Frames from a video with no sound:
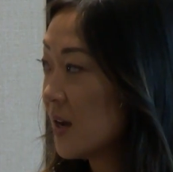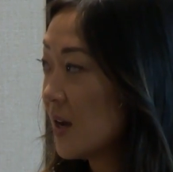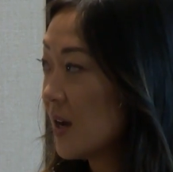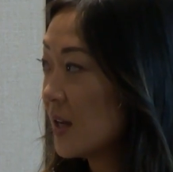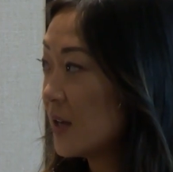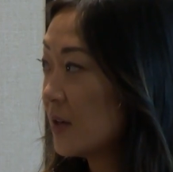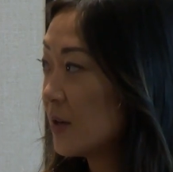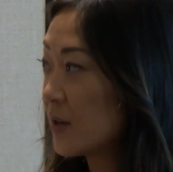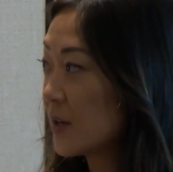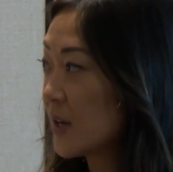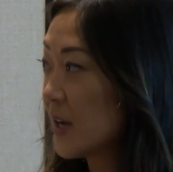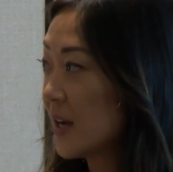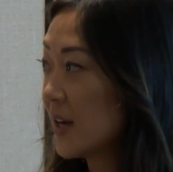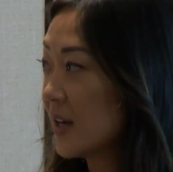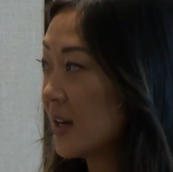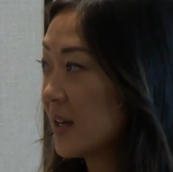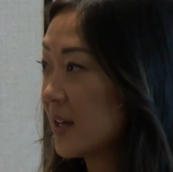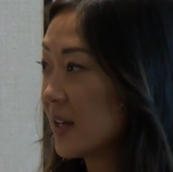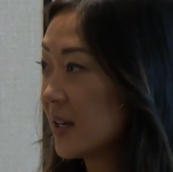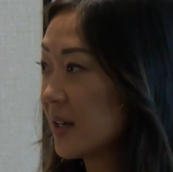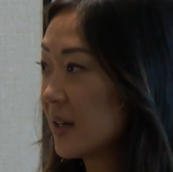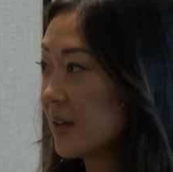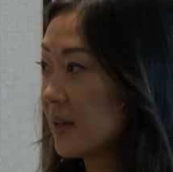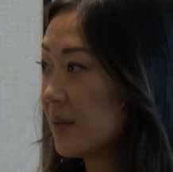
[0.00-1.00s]
and you're
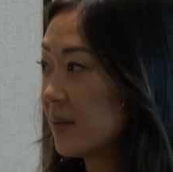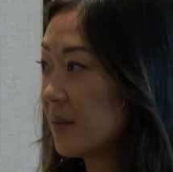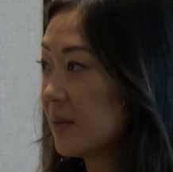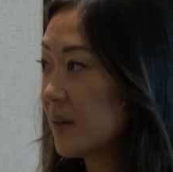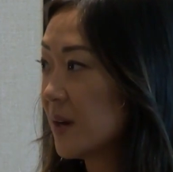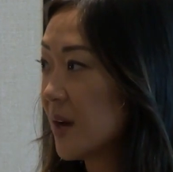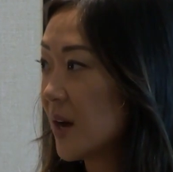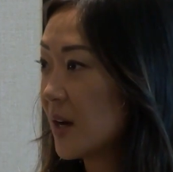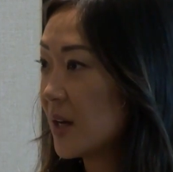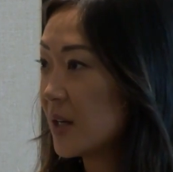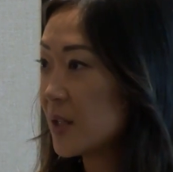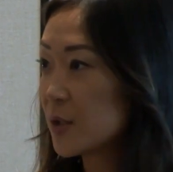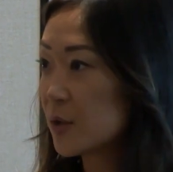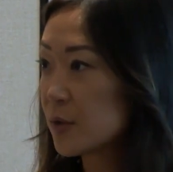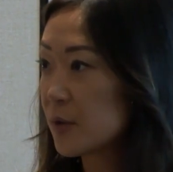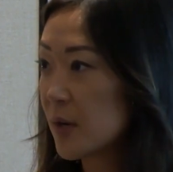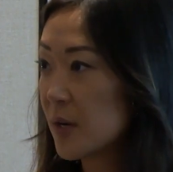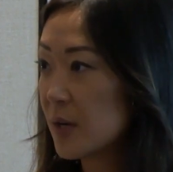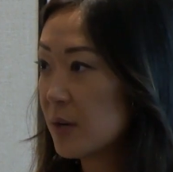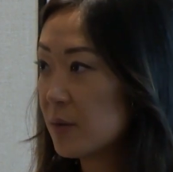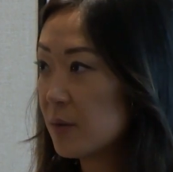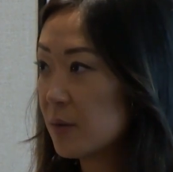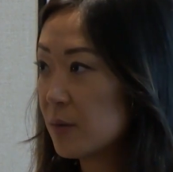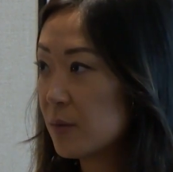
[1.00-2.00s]
getting not as
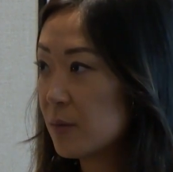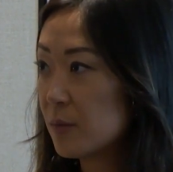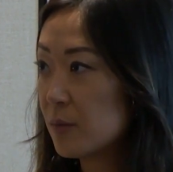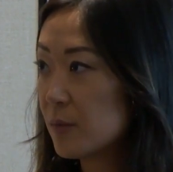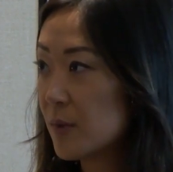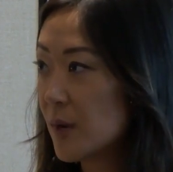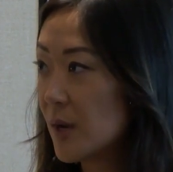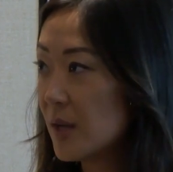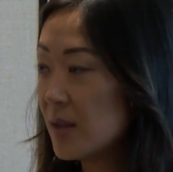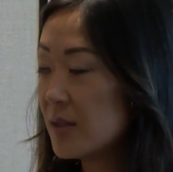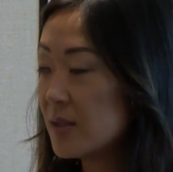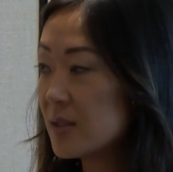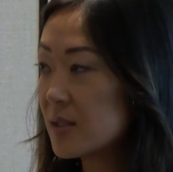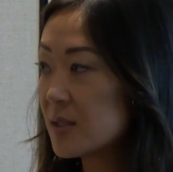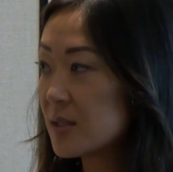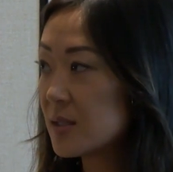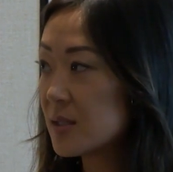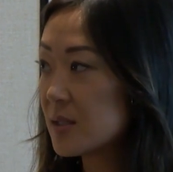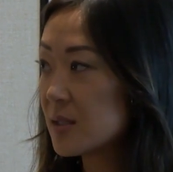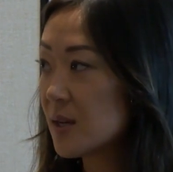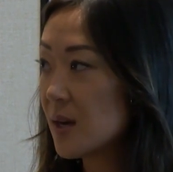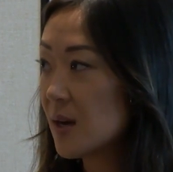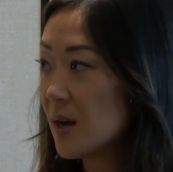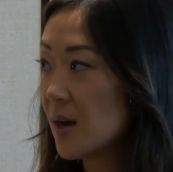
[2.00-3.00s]
great
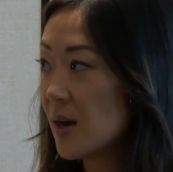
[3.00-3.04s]
rents,